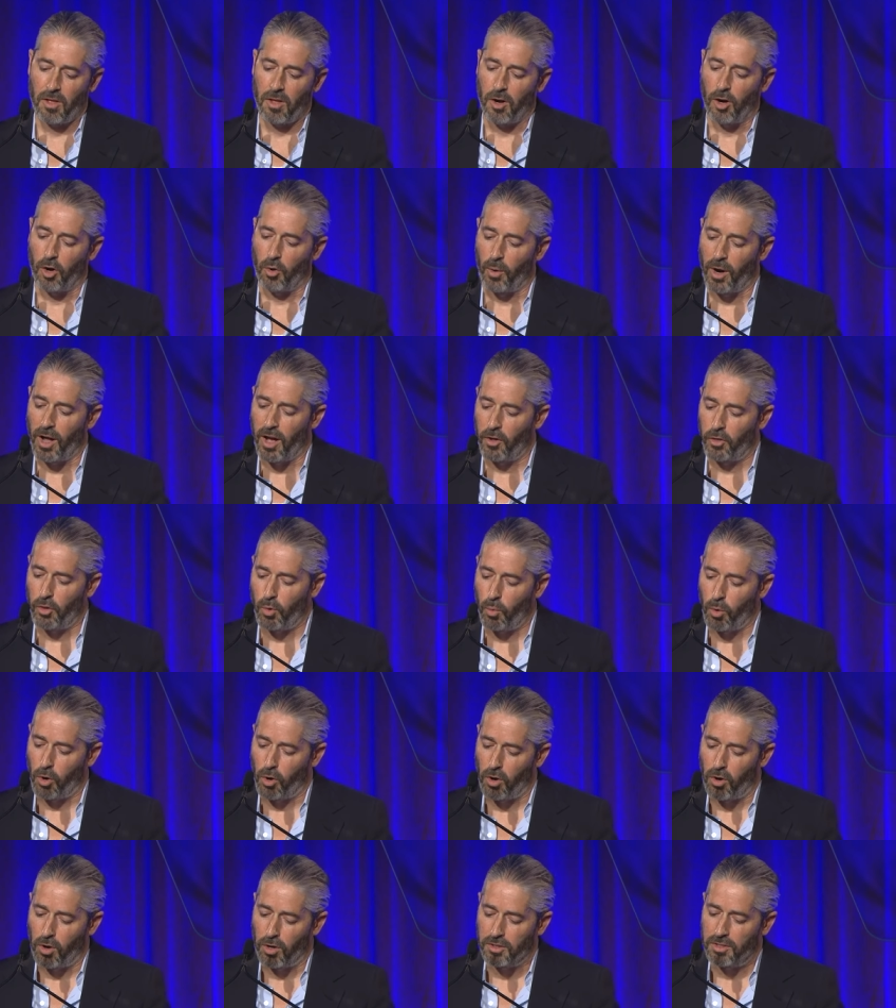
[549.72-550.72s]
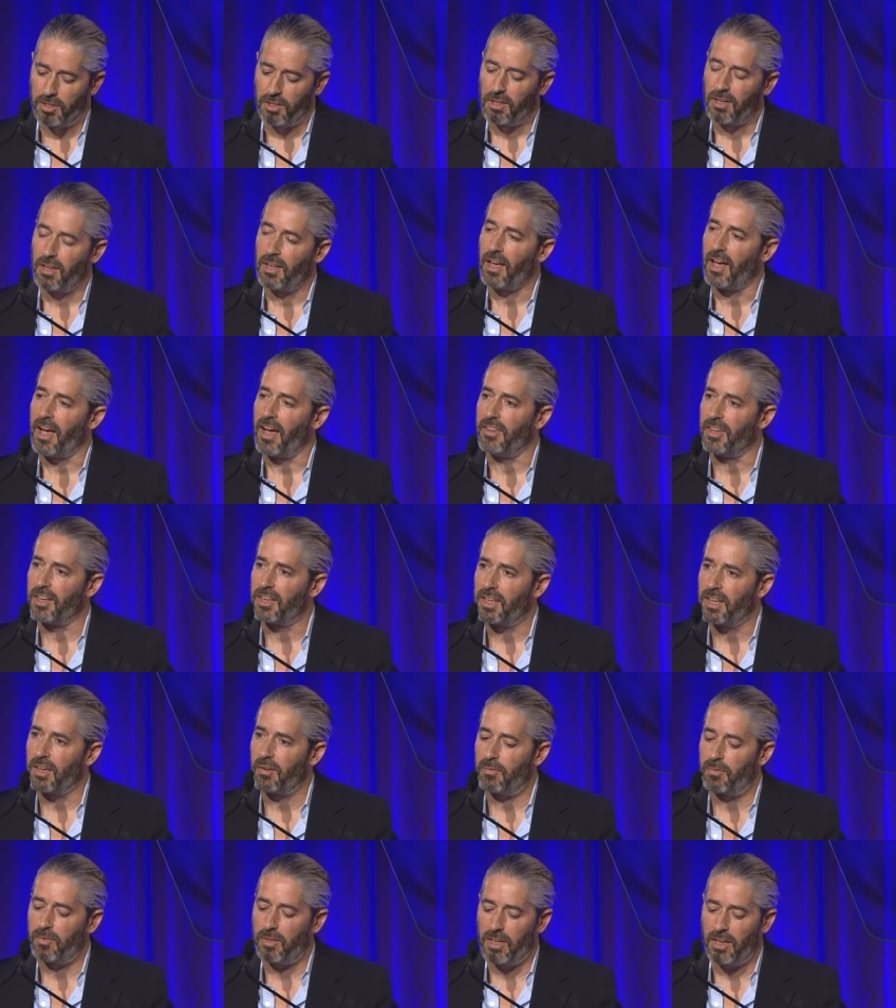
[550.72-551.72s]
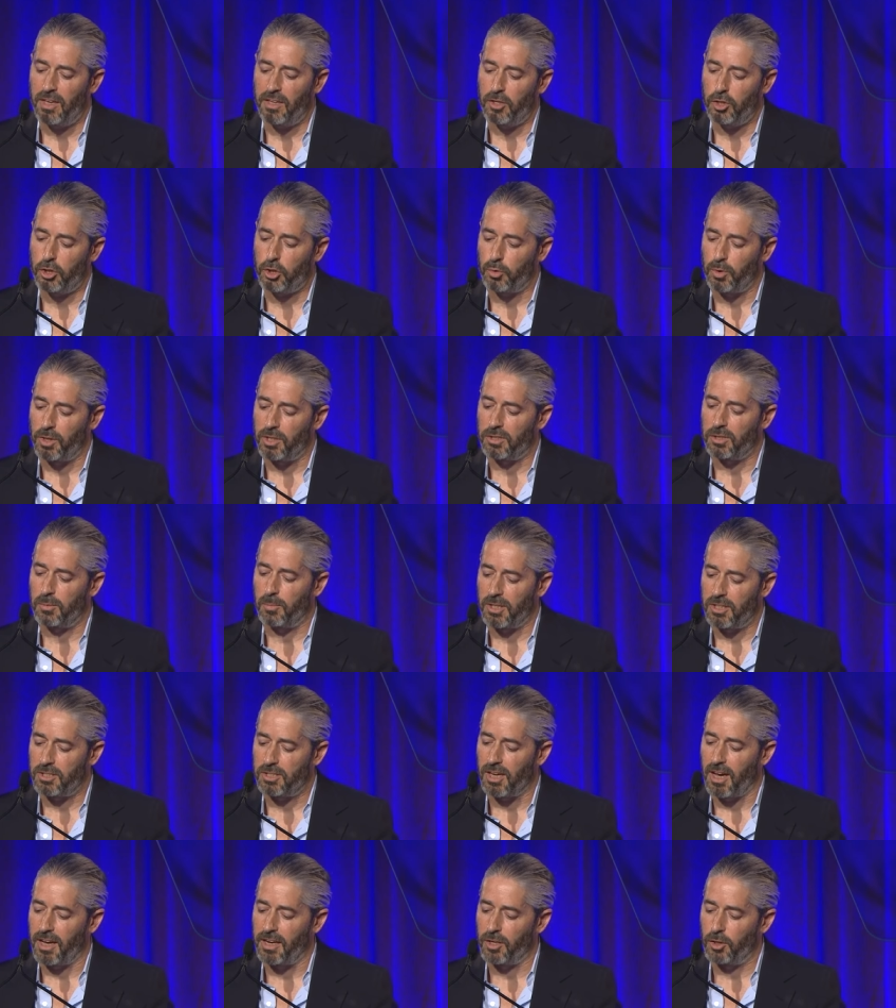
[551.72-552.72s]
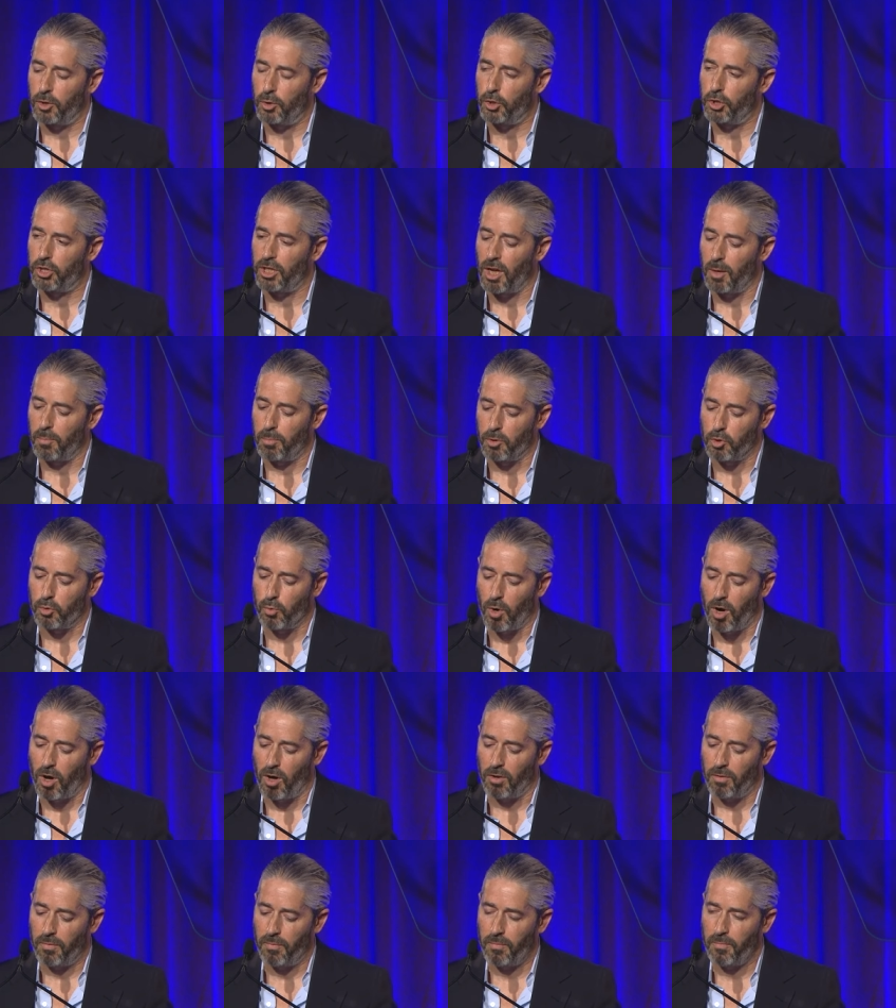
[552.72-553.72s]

around the world and to give the industry some exciting new shape as well.